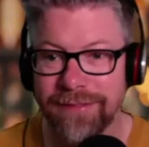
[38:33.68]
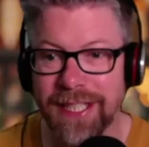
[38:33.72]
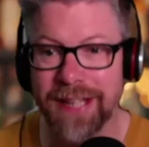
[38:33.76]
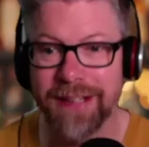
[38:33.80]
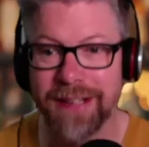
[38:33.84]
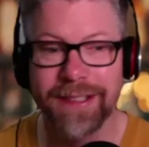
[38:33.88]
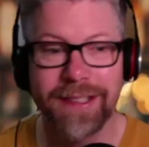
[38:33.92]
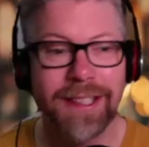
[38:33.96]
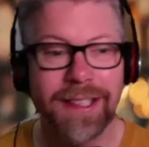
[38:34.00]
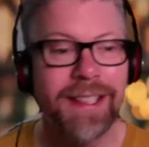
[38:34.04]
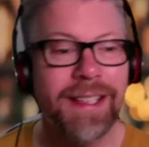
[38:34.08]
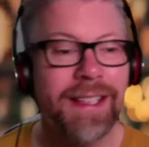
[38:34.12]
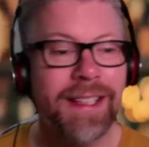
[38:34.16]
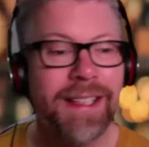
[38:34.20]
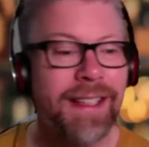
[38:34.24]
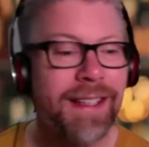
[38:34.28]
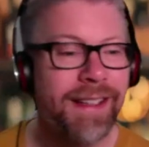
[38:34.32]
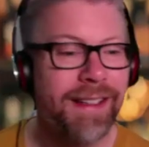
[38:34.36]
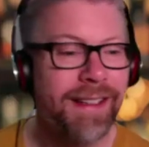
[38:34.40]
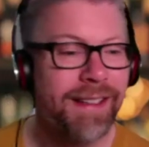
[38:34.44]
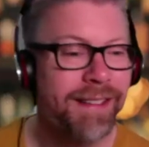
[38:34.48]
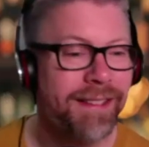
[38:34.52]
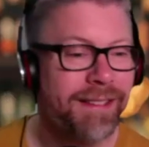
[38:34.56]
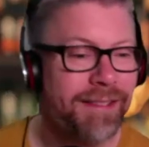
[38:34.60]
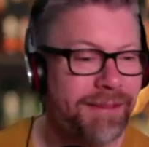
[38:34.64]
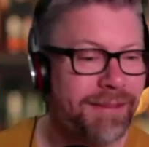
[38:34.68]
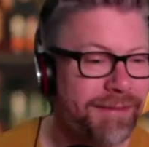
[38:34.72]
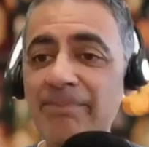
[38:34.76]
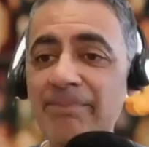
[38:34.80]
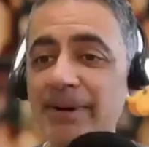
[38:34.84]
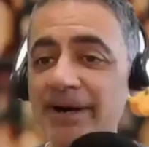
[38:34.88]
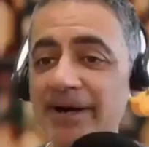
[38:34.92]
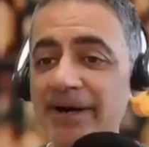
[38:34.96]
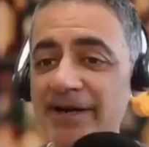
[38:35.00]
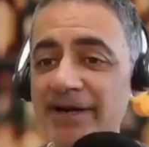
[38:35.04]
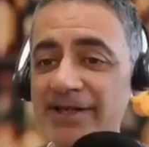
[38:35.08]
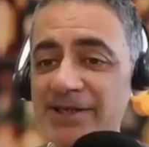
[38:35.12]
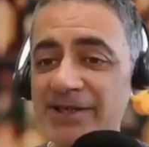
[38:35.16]
and
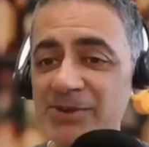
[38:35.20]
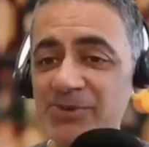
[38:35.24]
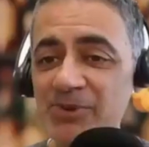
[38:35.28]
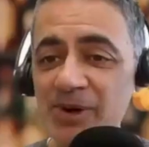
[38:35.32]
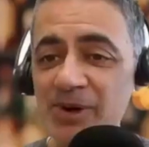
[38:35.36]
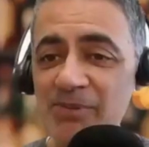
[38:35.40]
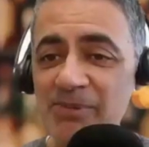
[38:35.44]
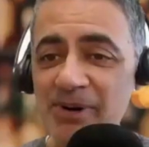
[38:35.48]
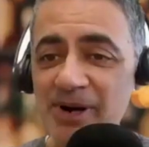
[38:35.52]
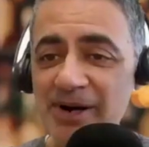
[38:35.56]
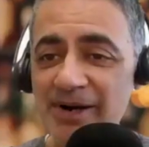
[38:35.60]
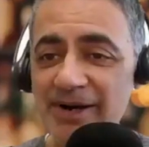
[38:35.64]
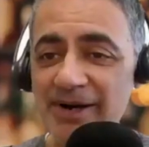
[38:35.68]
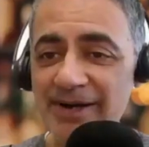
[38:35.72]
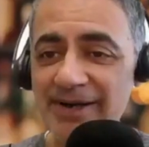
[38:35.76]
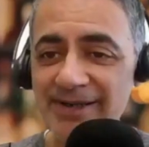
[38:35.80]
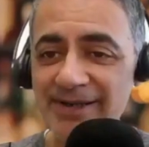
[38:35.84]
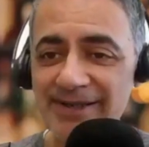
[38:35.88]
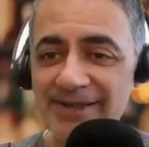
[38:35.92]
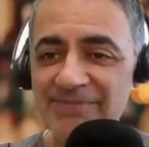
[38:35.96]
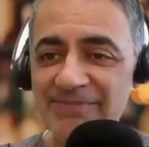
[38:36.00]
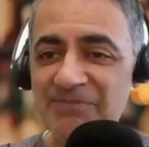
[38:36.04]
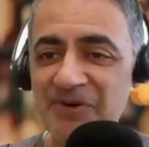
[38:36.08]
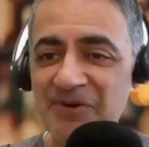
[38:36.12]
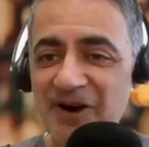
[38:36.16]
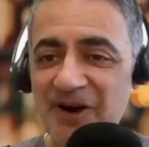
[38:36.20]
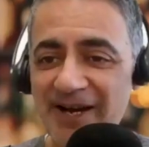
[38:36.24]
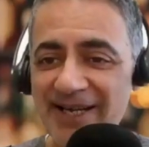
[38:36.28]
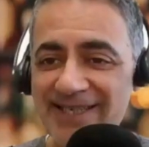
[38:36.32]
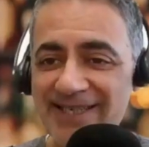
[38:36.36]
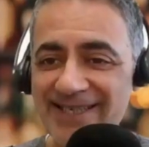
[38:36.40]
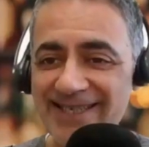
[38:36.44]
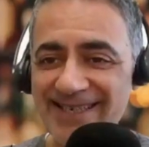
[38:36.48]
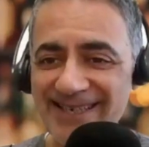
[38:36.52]
burgers as well, Mark. Right.